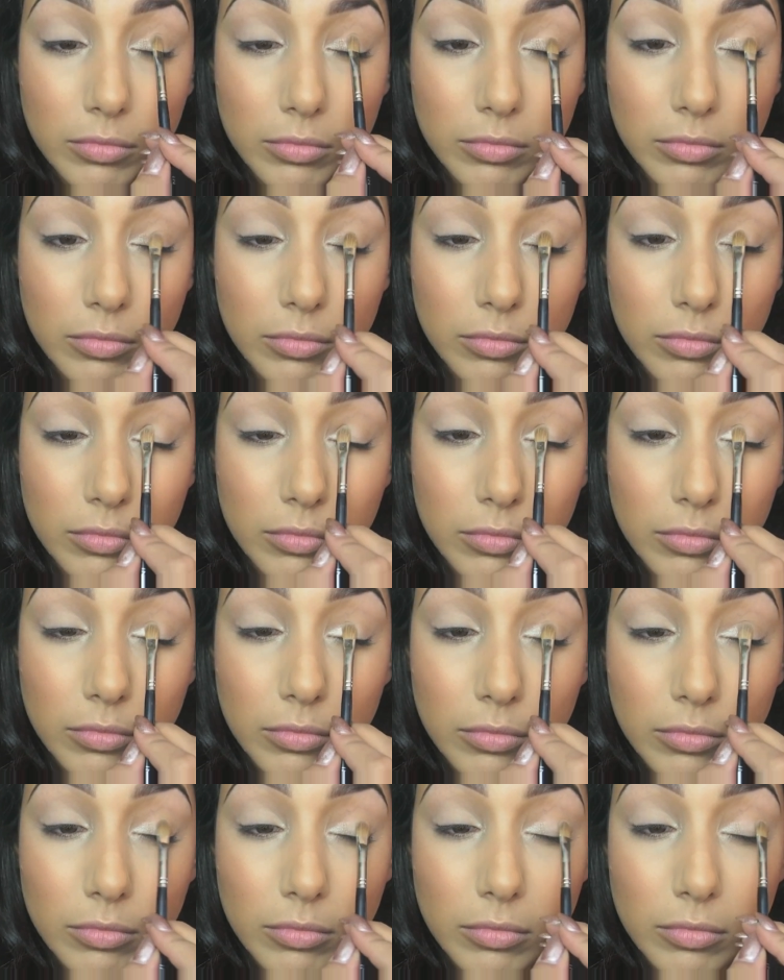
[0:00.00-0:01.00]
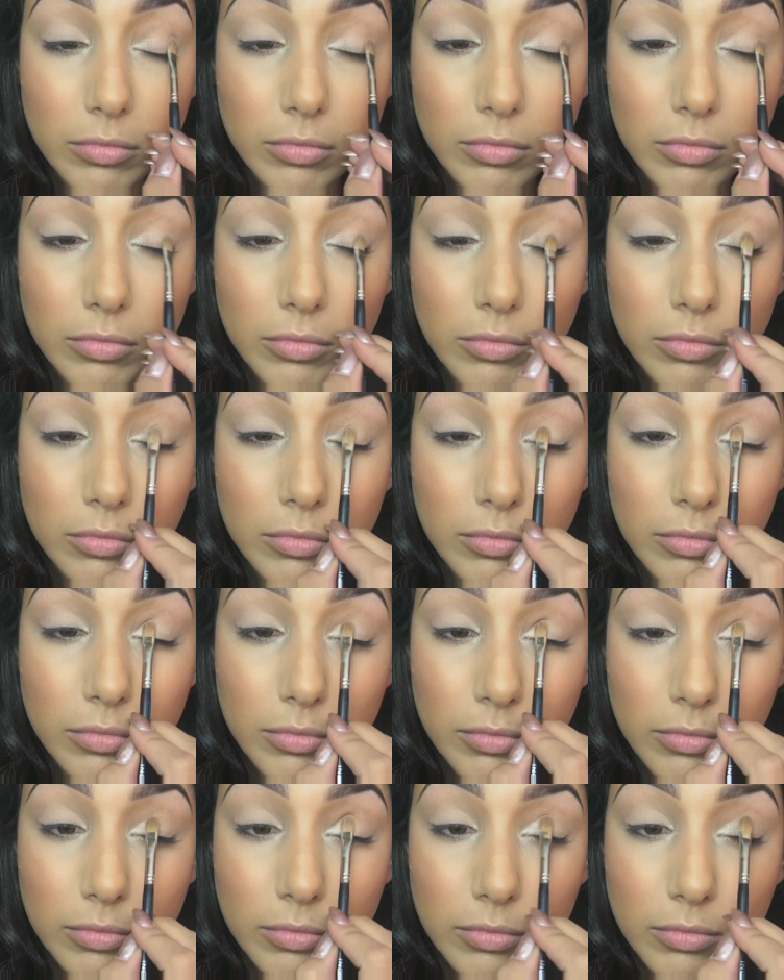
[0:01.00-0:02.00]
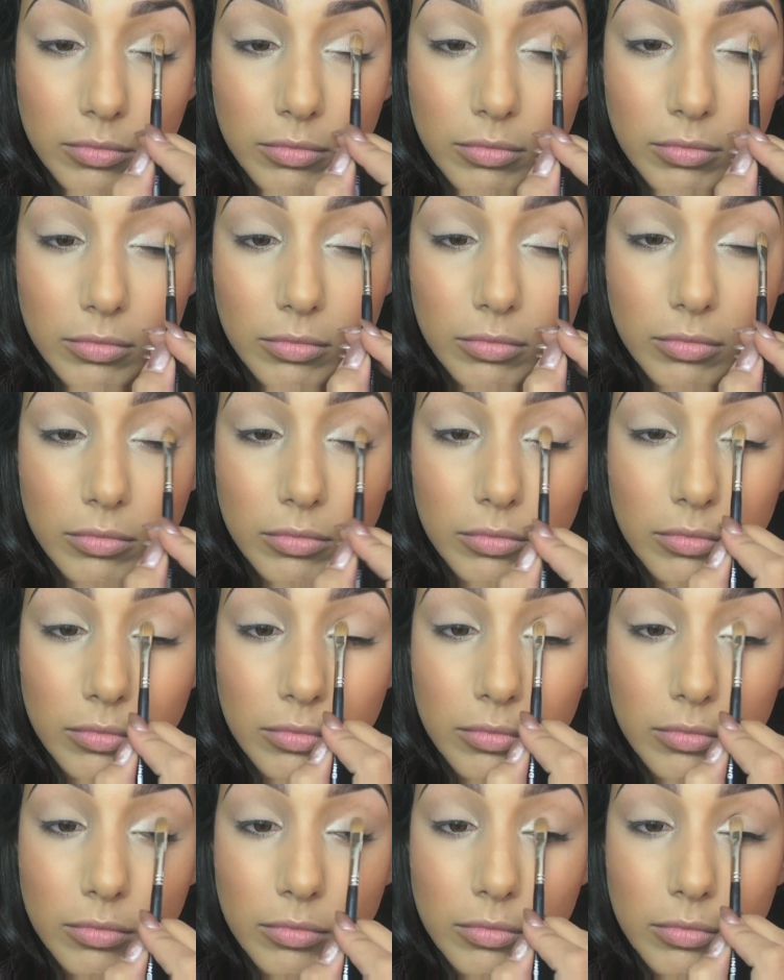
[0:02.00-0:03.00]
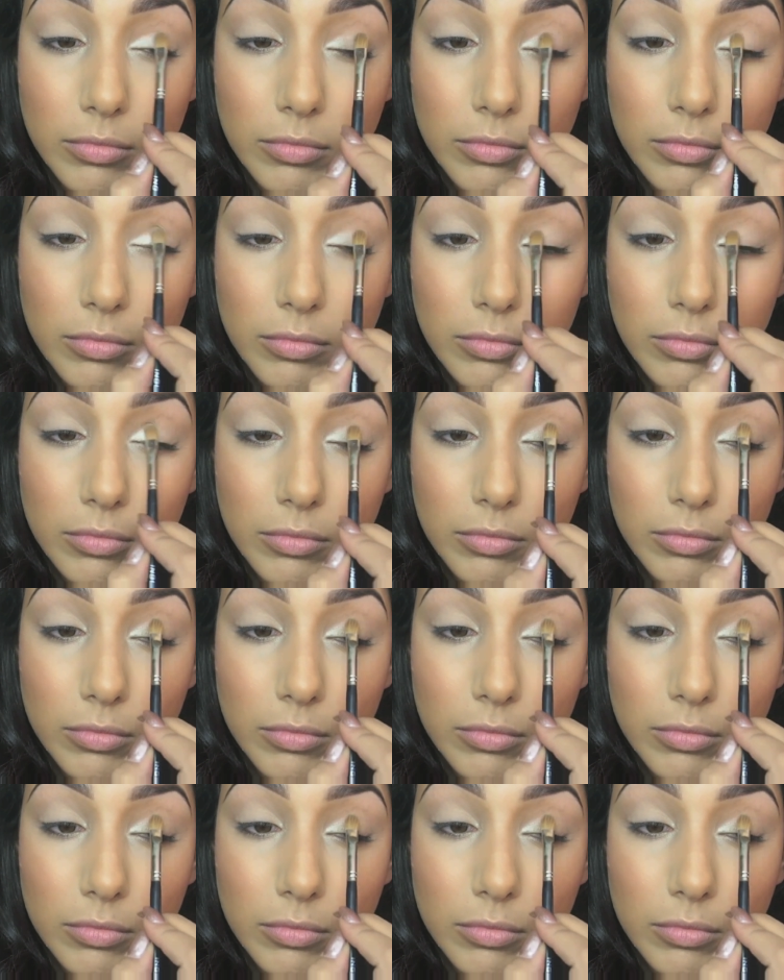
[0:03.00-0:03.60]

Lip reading: Nothing is said.